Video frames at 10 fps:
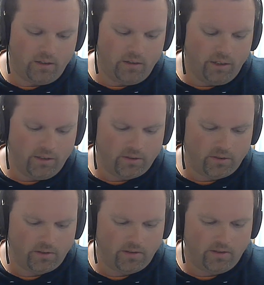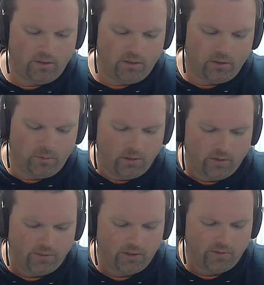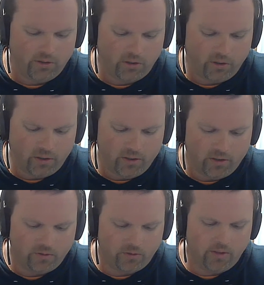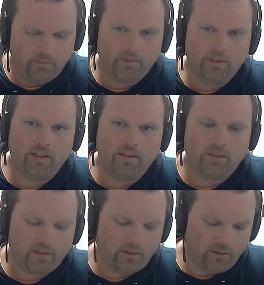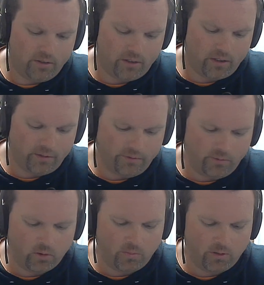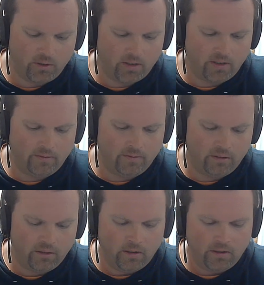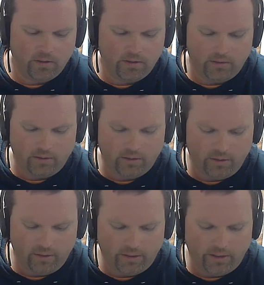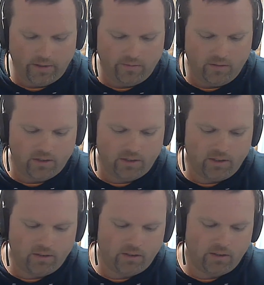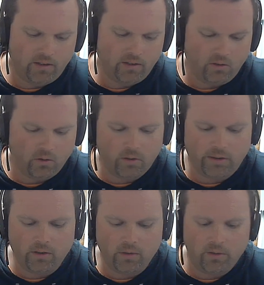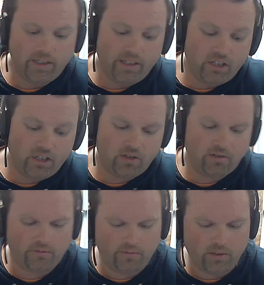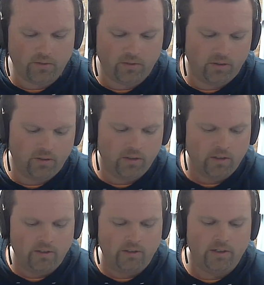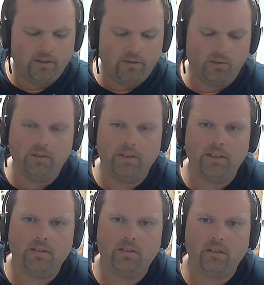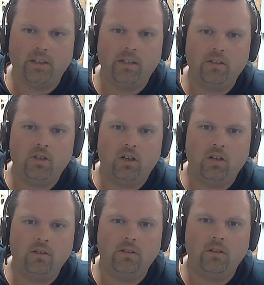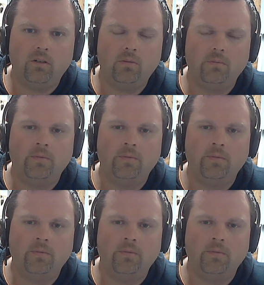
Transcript: Next is Real Flavors Cookies and Cream. I tested this at 4%, and I have this tastes like an Oreo-ish flavor. It has a real nice light chocolate note.